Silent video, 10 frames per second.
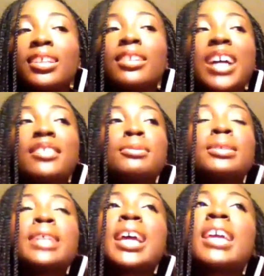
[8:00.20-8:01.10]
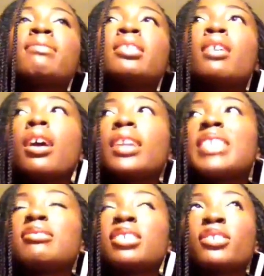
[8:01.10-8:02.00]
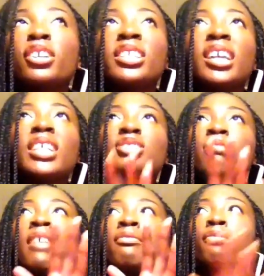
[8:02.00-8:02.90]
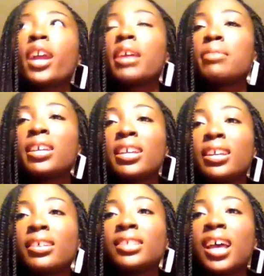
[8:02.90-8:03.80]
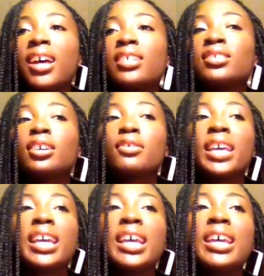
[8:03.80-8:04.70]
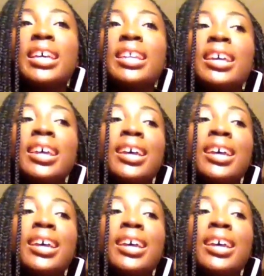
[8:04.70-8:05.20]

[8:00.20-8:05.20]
The doctor was like, if the dog dies within 30 days, you have rabies. So then,